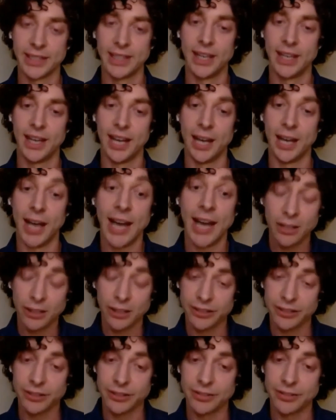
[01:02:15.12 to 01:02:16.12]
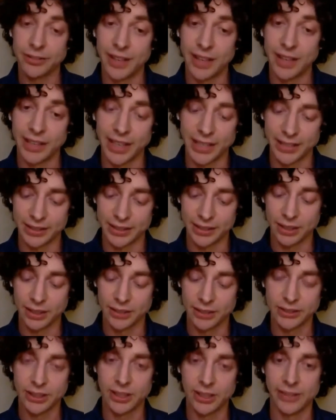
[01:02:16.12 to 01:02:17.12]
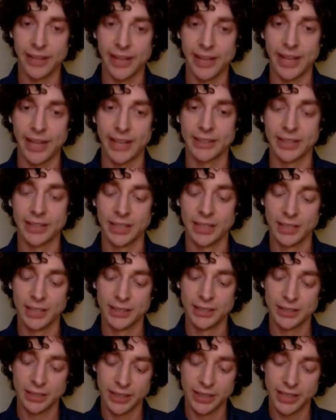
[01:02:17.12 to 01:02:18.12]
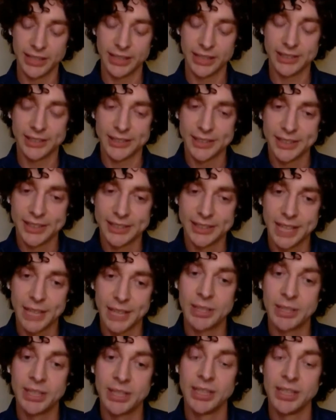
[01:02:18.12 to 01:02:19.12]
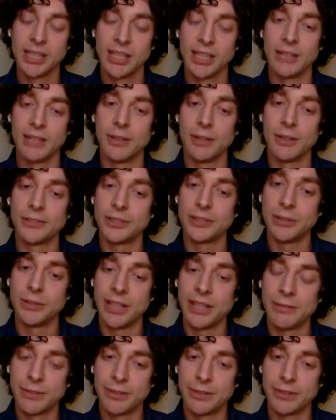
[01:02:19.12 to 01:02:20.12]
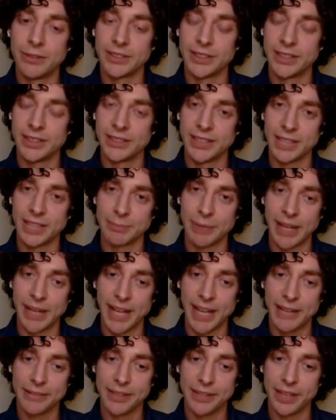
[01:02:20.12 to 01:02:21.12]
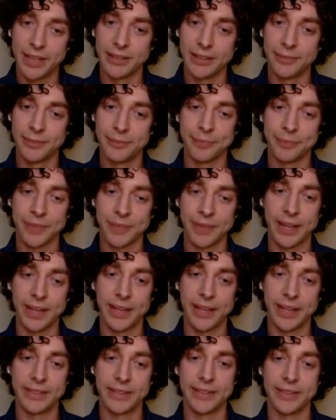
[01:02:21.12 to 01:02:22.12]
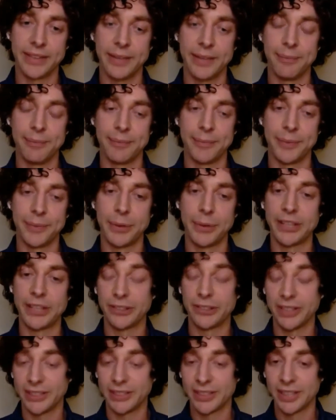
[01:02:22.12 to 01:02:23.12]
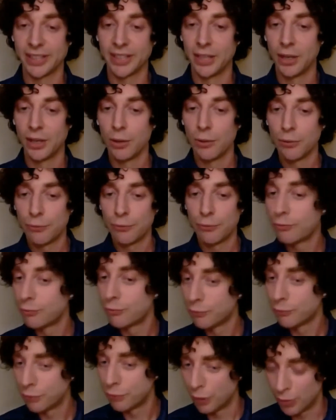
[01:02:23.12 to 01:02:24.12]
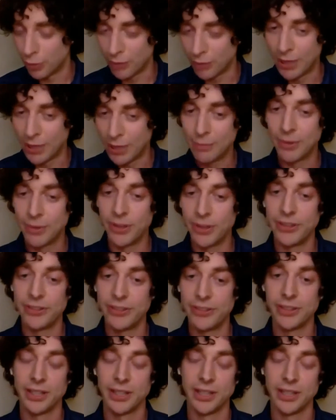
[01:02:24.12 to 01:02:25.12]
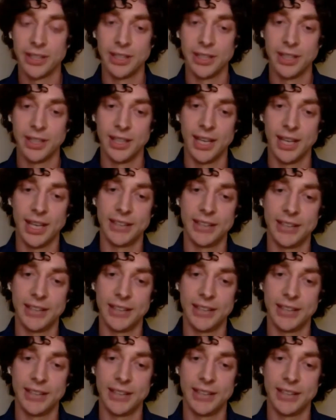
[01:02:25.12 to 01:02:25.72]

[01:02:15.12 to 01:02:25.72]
and lots of fungi in close contact. So the idea is that psilocybin evolved to influence insect behavior. And the question is, for what purpose? And